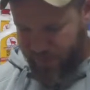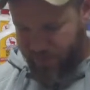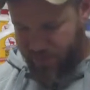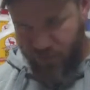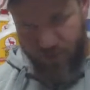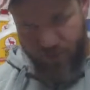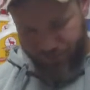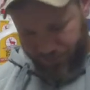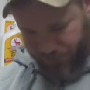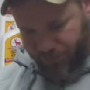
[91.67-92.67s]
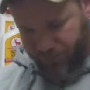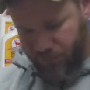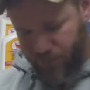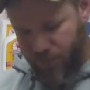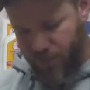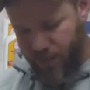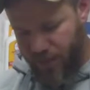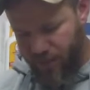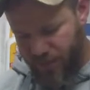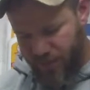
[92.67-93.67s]
bigger movement.
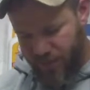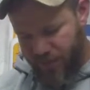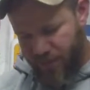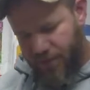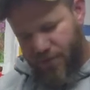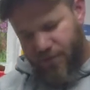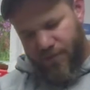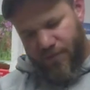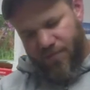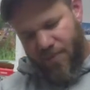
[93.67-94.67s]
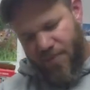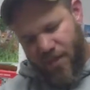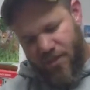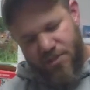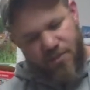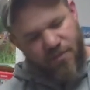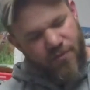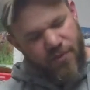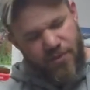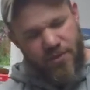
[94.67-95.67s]
For my pot calls, I
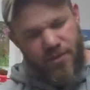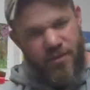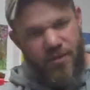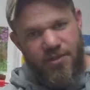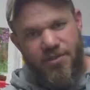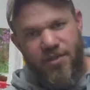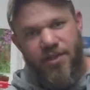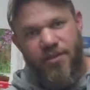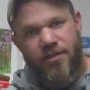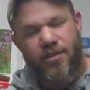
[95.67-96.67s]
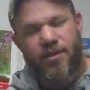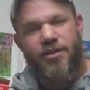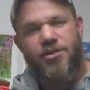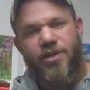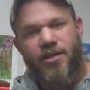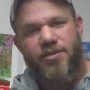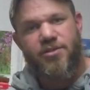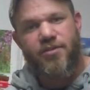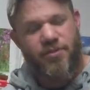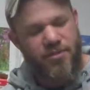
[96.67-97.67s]
prefer slate striking
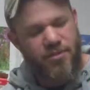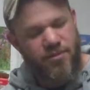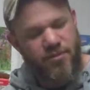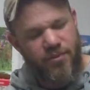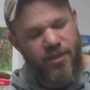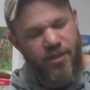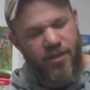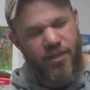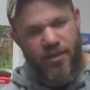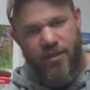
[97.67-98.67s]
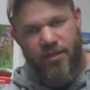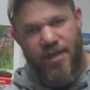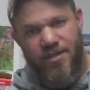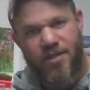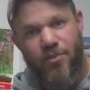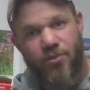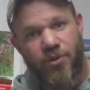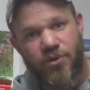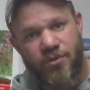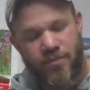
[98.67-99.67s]
surface with a glass
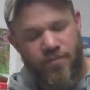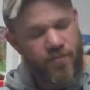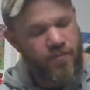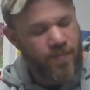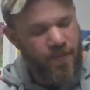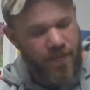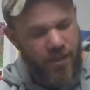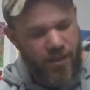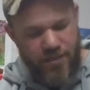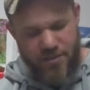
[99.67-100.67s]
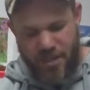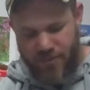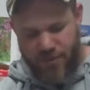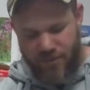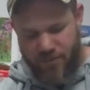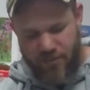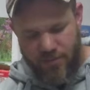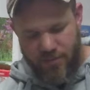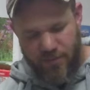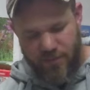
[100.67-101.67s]
soundboard. These come in
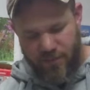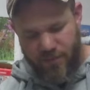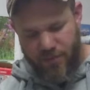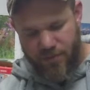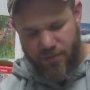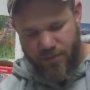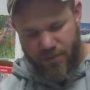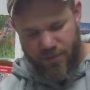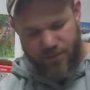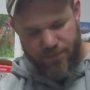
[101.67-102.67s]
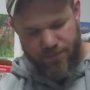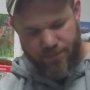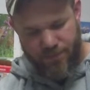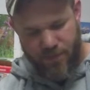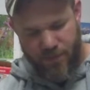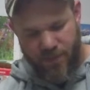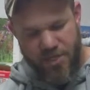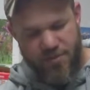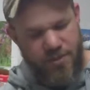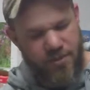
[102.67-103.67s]
a few different
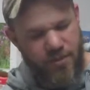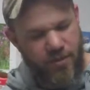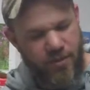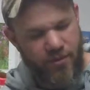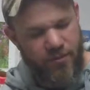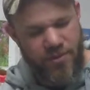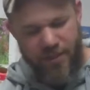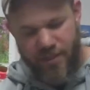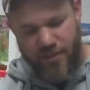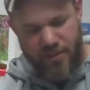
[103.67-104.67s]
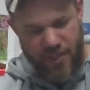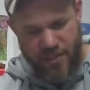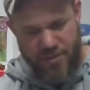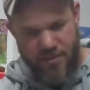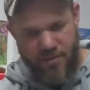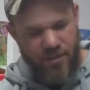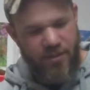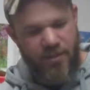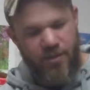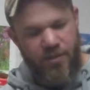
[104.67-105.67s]
arrangements. You can slate and glass.
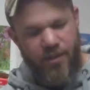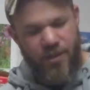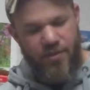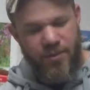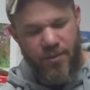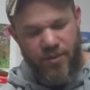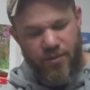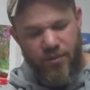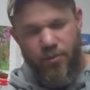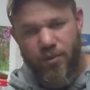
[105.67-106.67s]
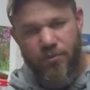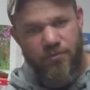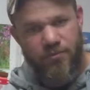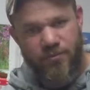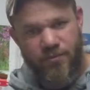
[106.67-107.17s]
You can get aluminum,